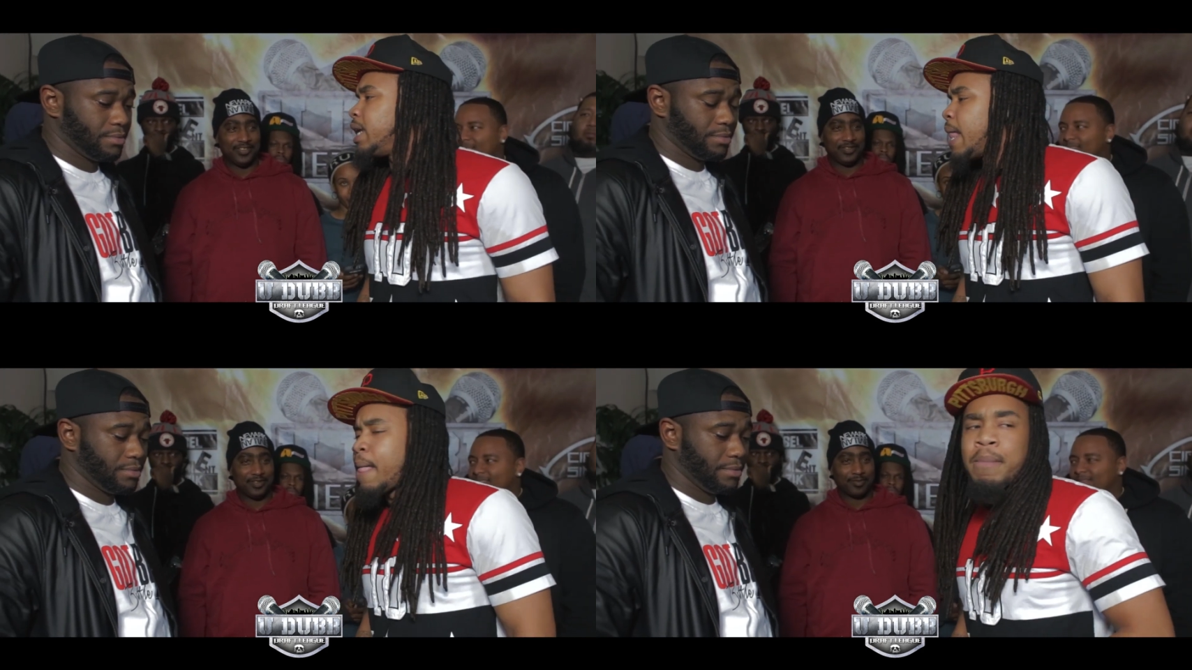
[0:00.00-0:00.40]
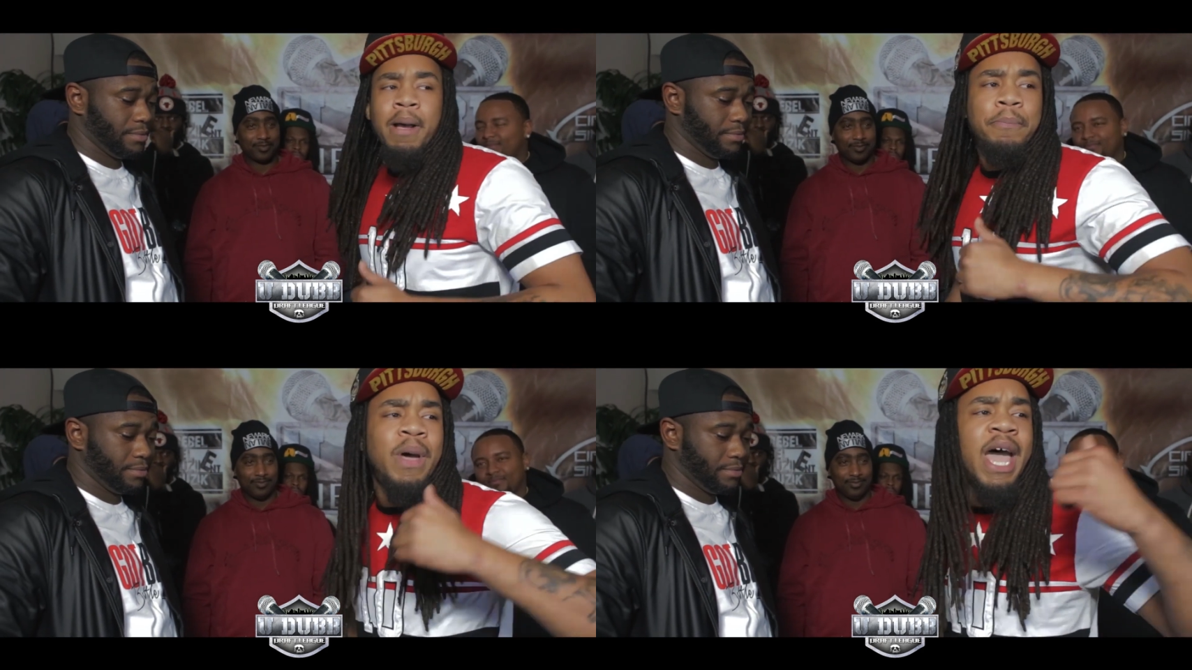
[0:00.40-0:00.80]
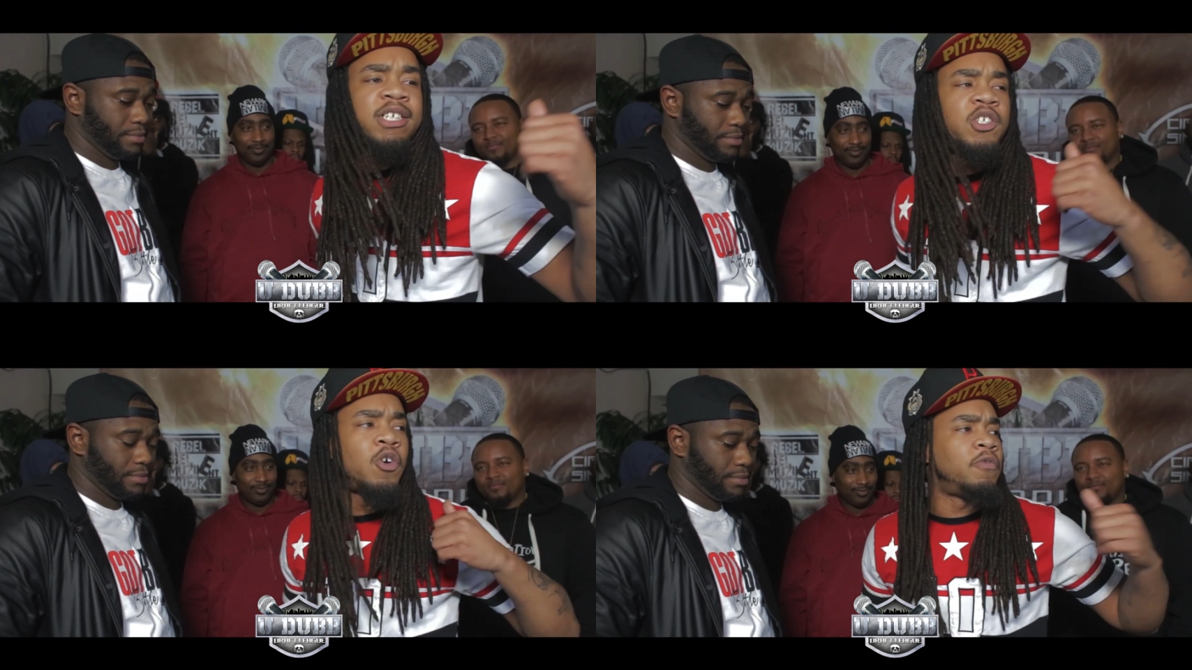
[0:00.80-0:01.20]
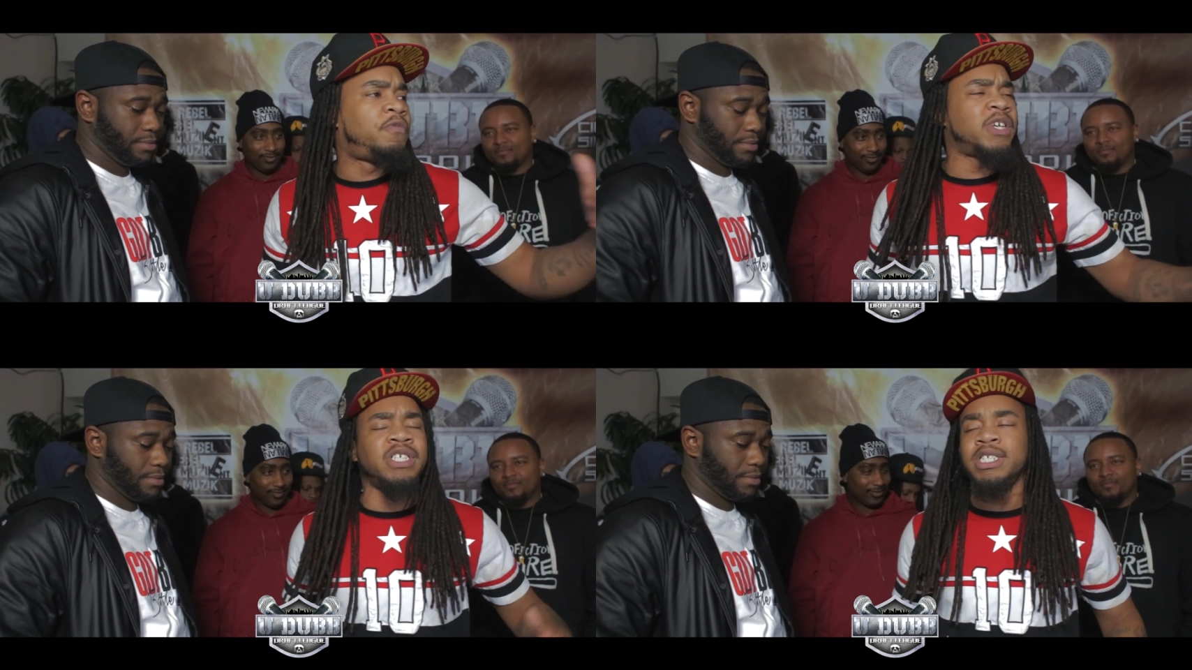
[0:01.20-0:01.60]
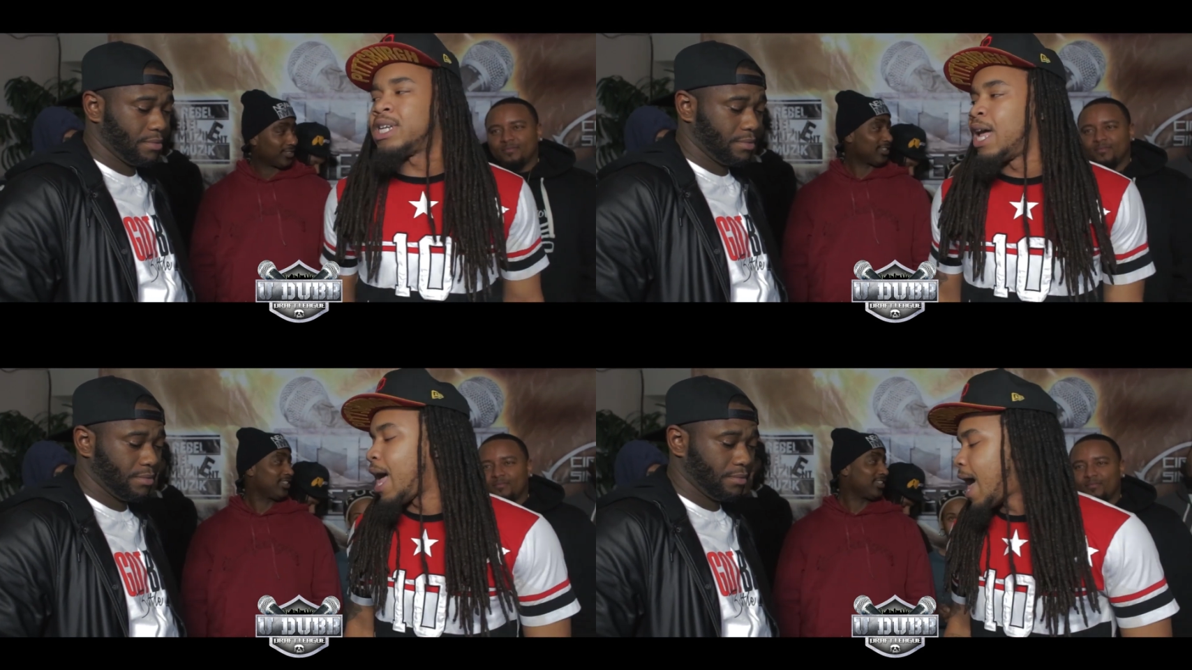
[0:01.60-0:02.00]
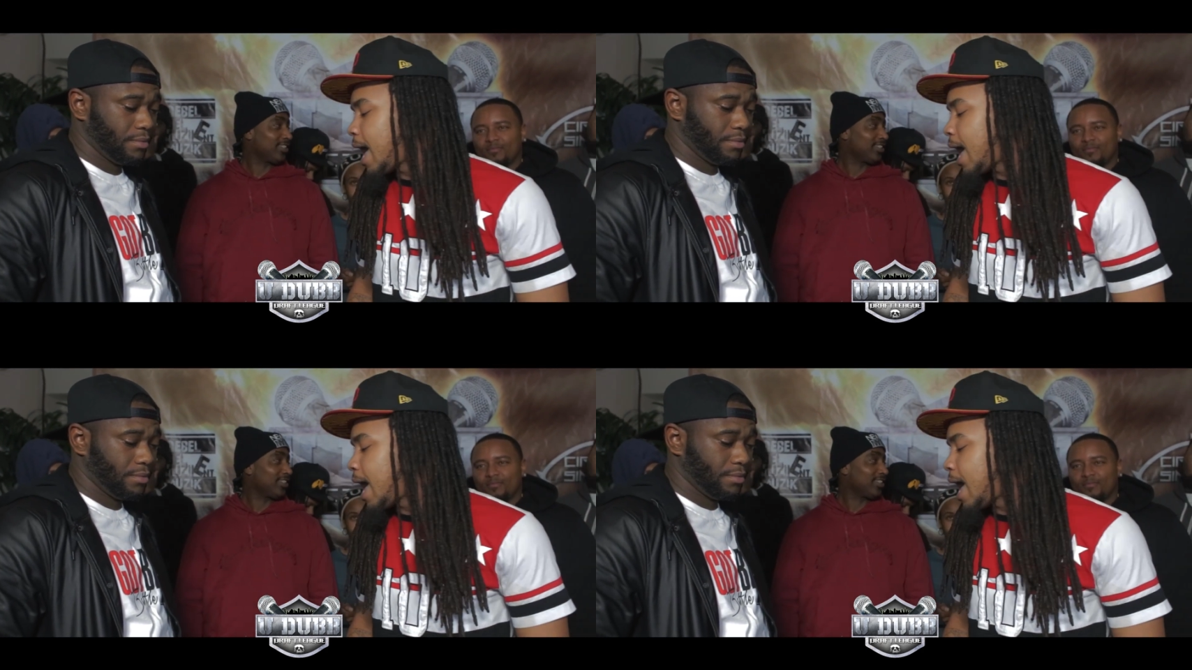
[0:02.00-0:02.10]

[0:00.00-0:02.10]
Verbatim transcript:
Speaker 1: it. My pack so vicious,